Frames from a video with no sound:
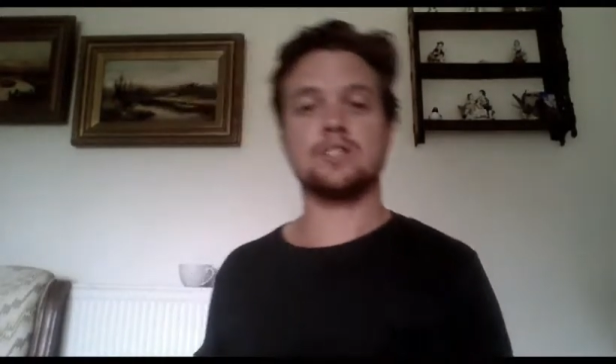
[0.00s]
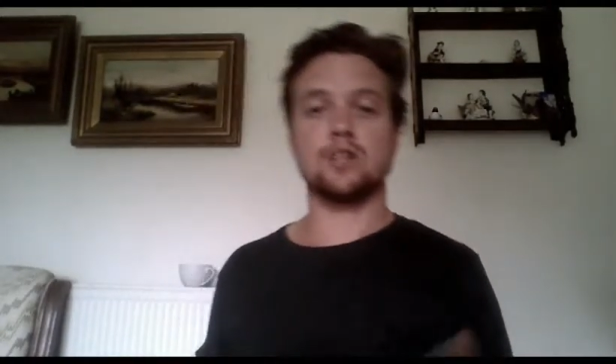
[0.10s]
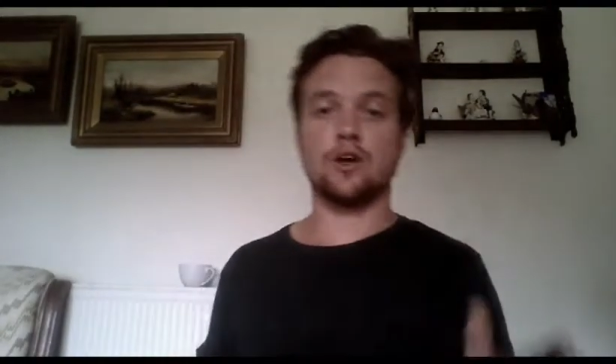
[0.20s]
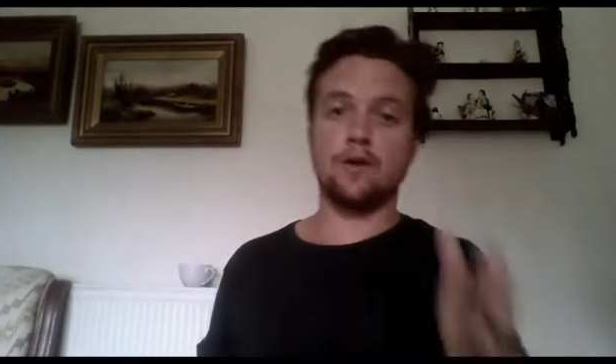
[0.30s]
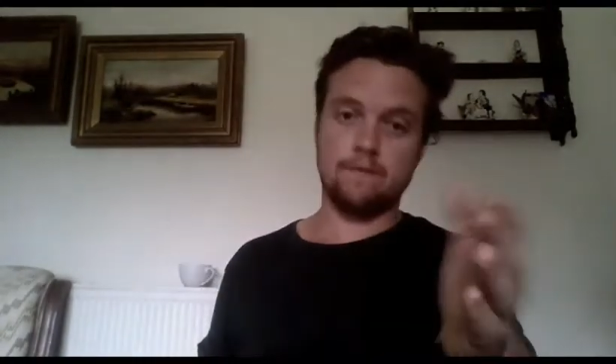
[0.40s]

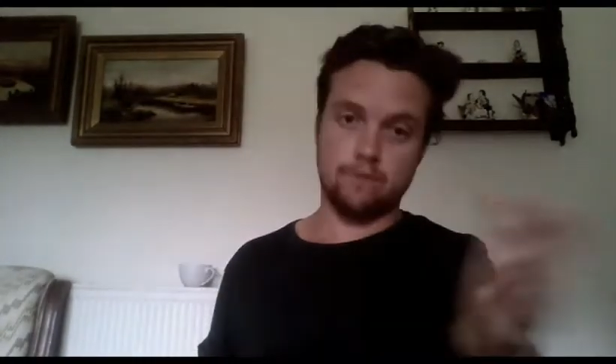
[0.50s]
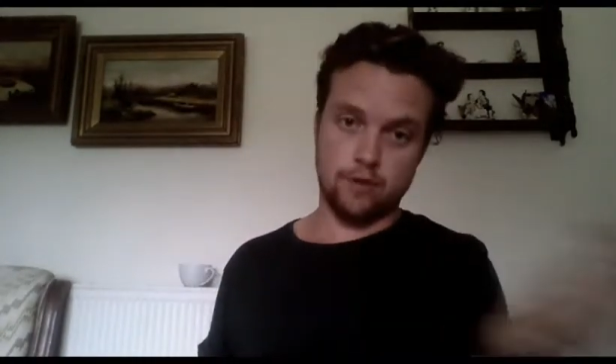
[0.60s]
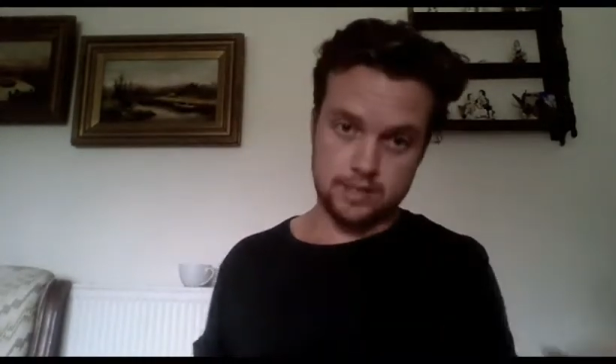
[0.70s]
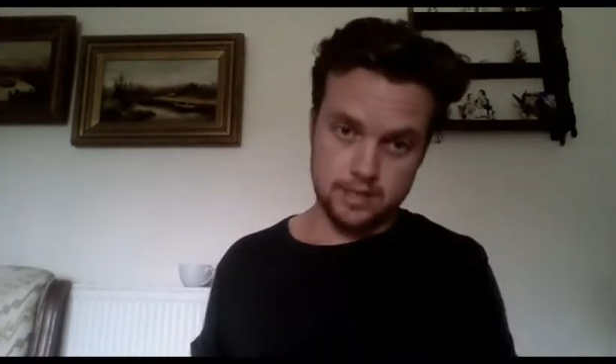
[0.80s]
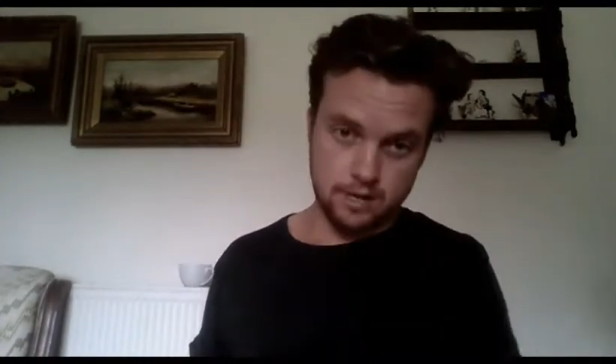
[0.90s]
So,
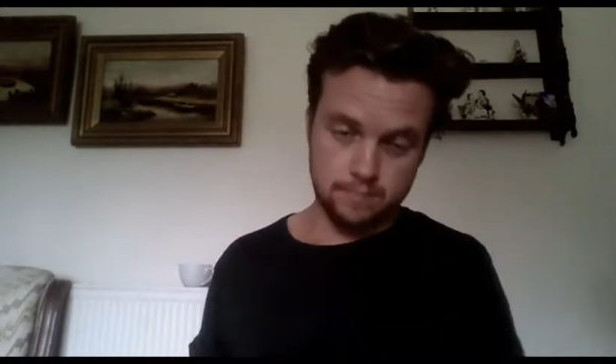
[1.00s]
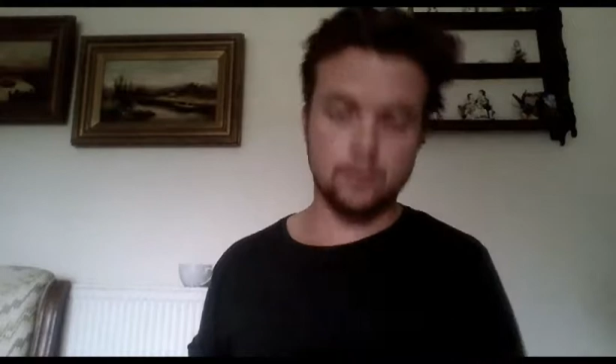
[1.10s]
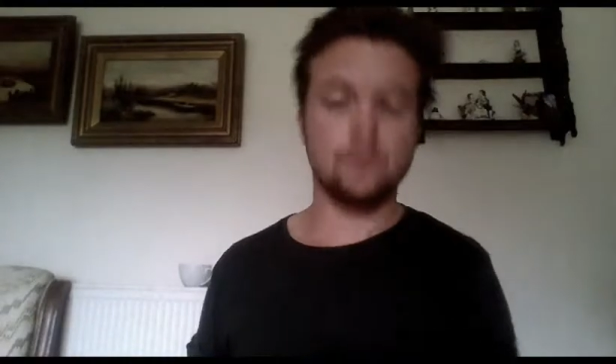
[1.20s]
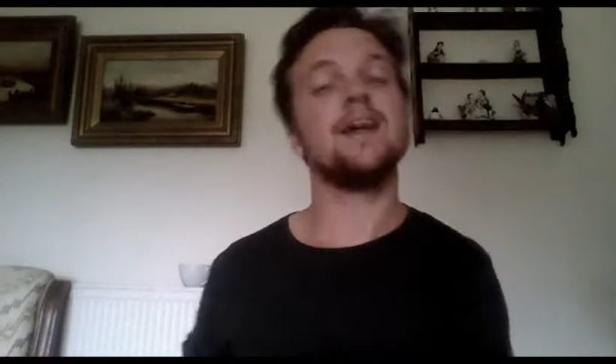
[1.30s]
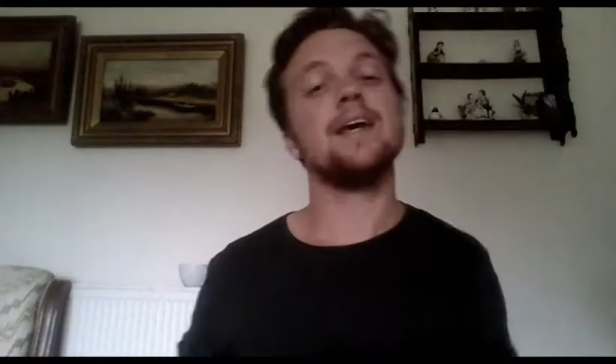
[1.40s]
for
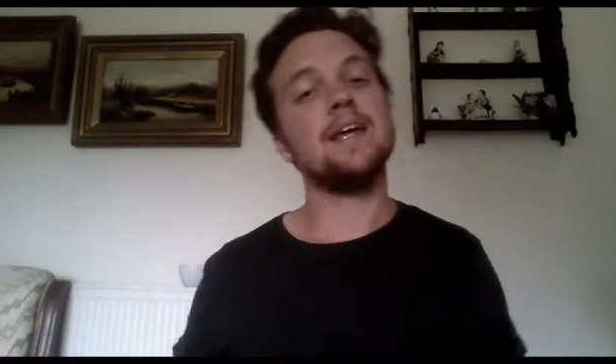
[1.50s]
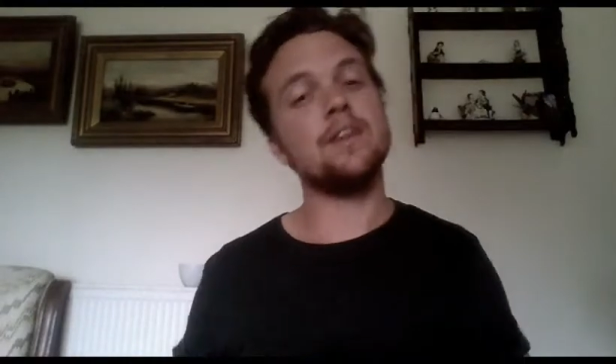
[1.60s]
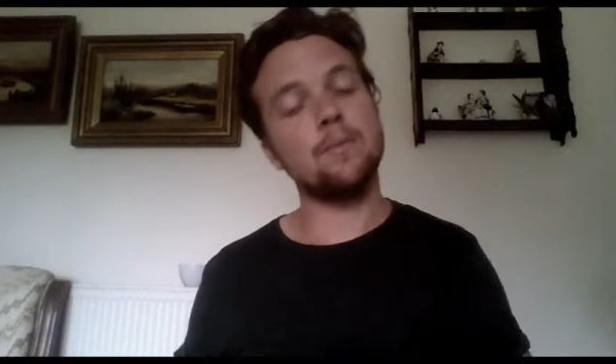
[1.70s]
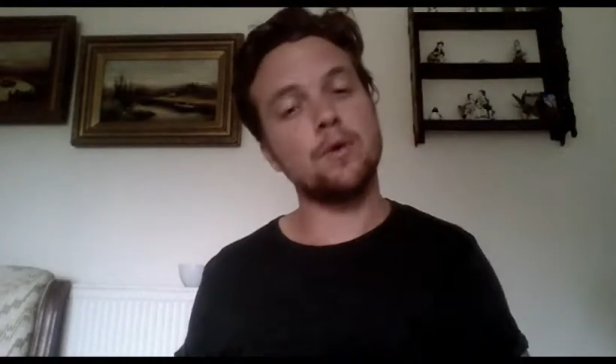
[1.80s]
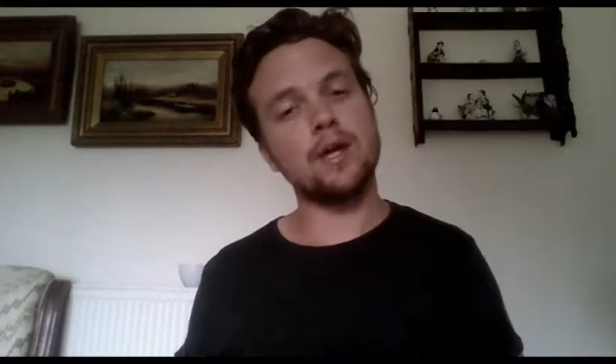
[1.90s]
example,
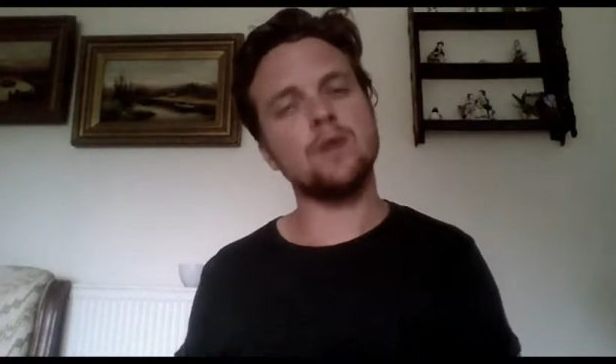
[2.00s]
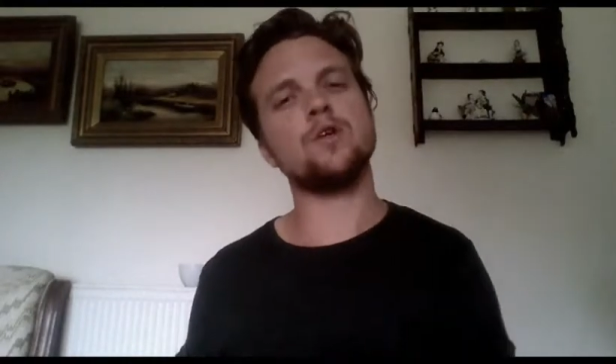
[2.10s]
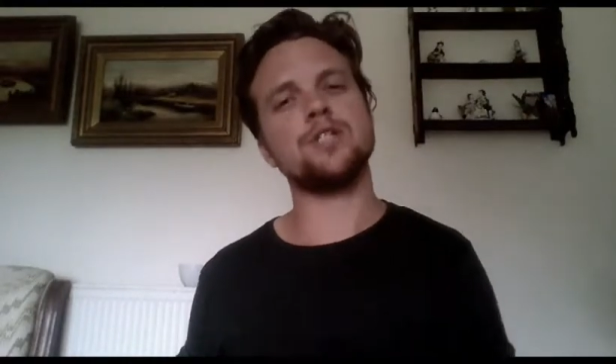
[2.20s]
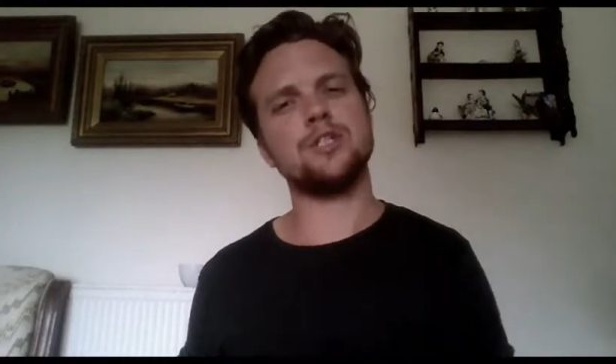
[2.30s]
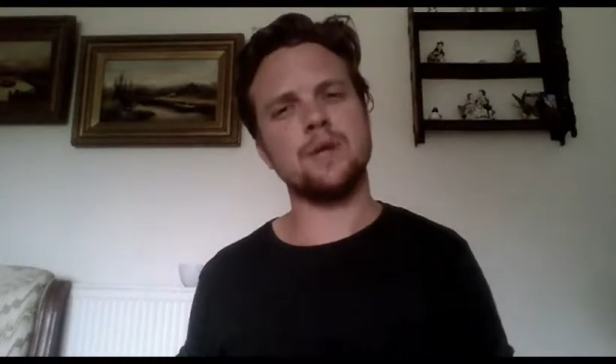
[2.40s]
in the morning,
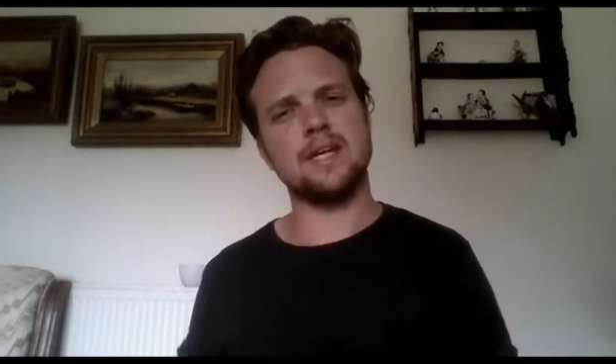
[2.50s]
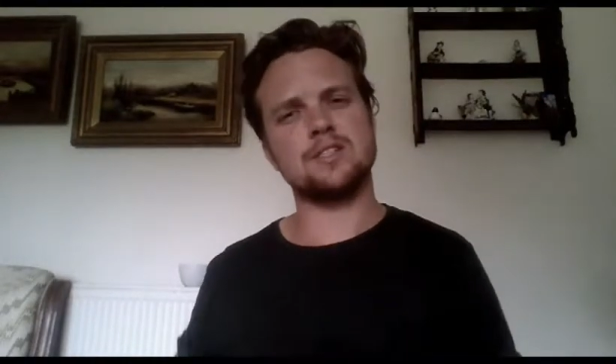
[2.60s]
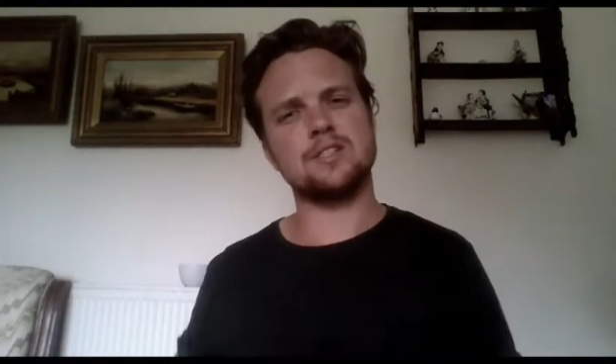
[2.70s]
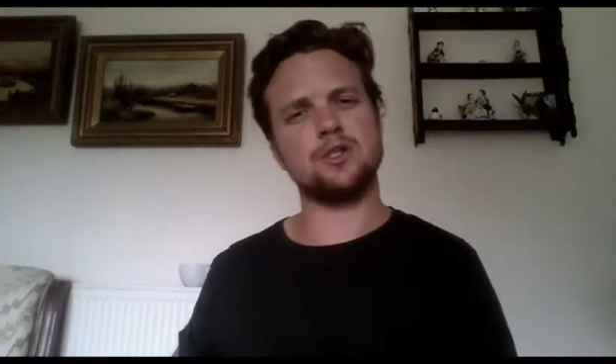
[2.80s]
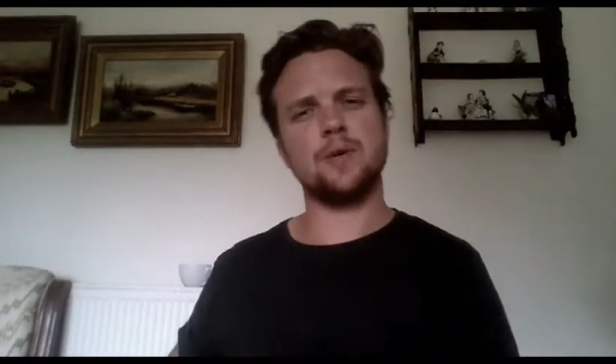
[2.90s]
what do you
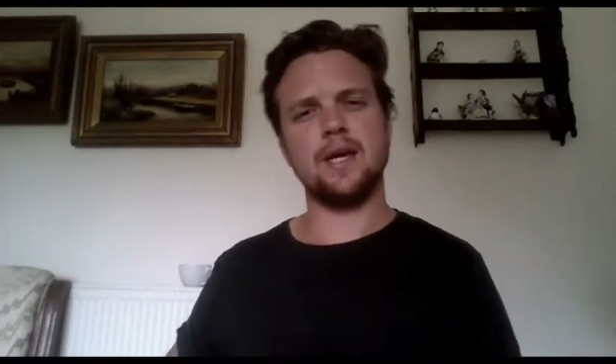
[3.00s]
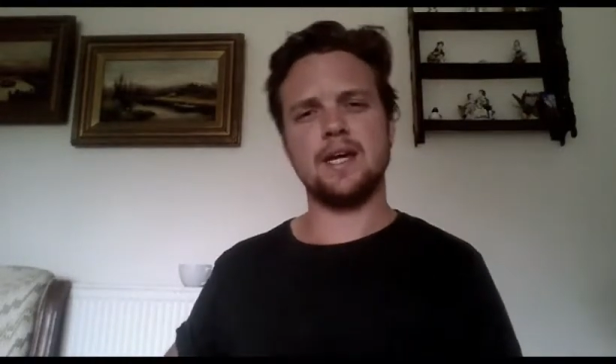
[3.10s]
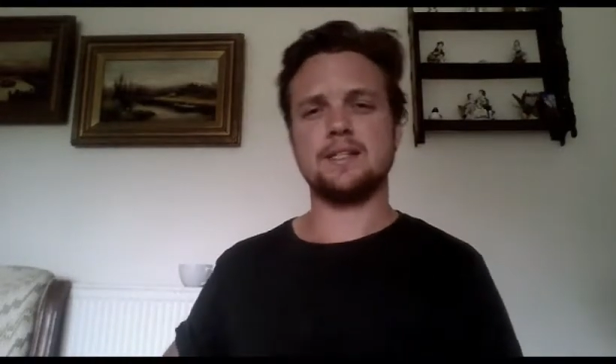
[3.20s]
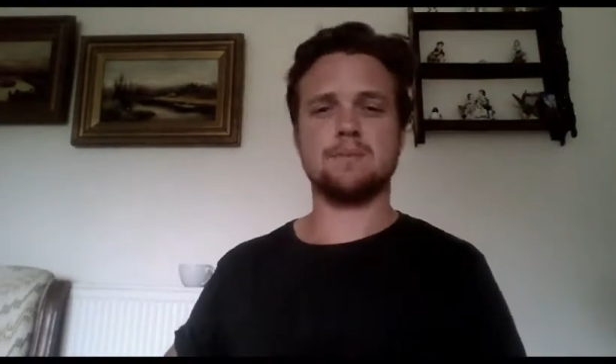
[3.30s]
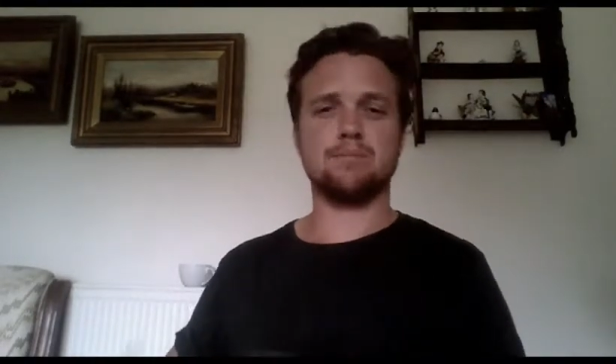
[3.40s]
eat? Do you
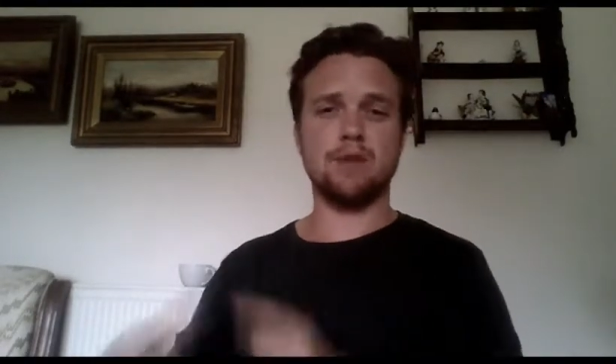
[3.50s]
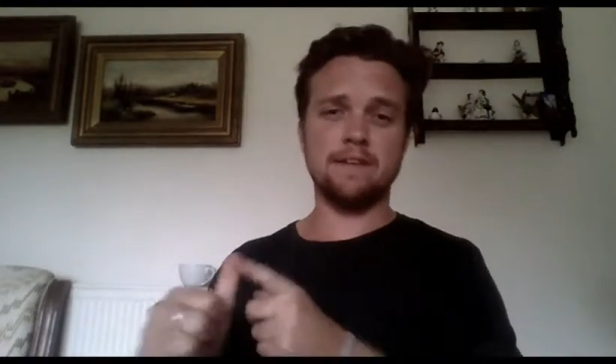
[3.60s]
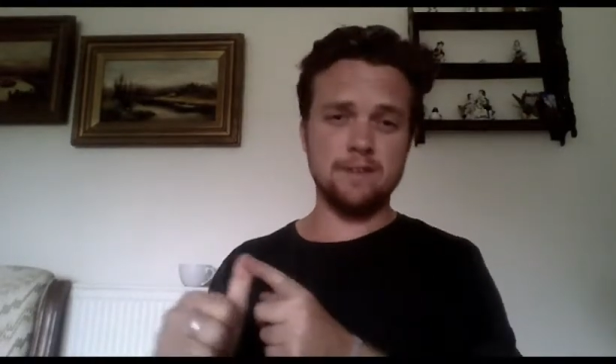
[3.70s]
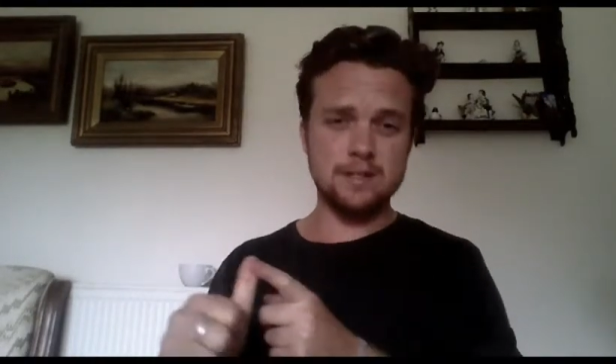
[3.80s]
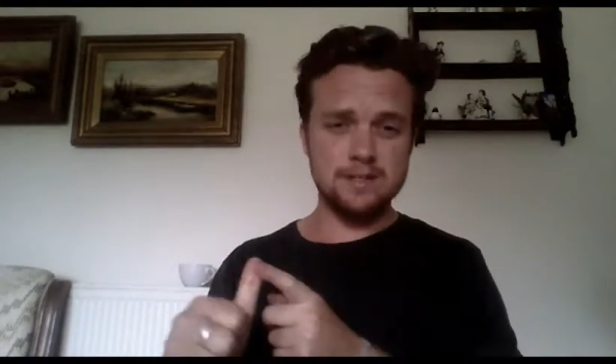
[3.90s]
eat
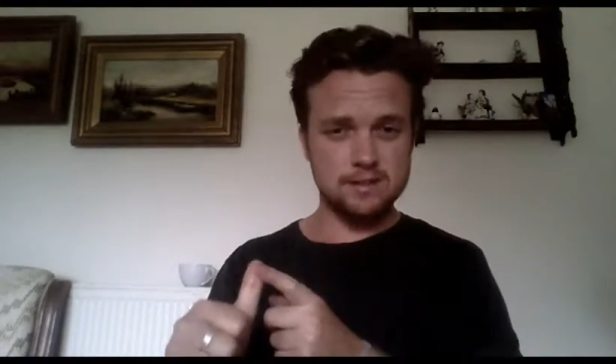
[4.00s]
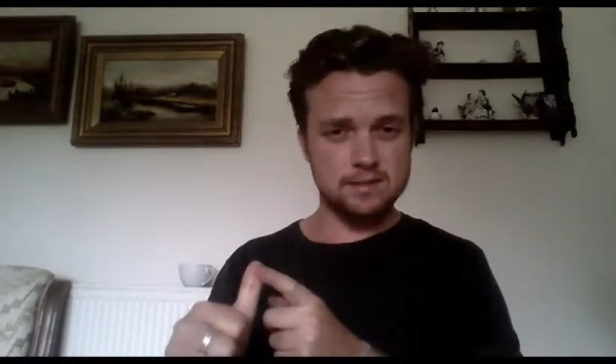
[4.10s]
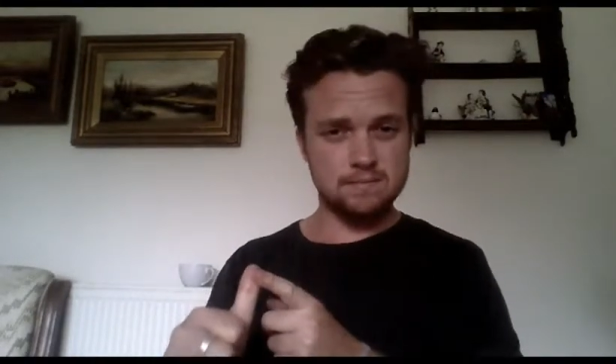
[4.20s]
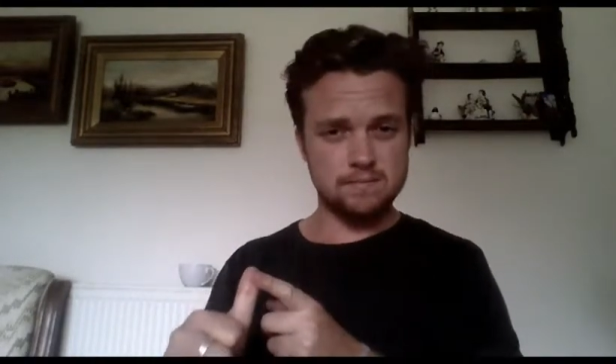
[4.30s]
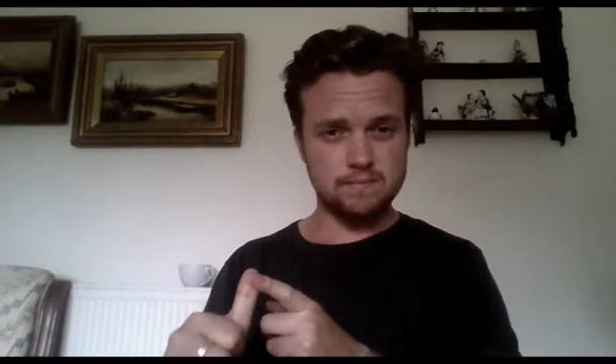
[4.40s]
breakfast?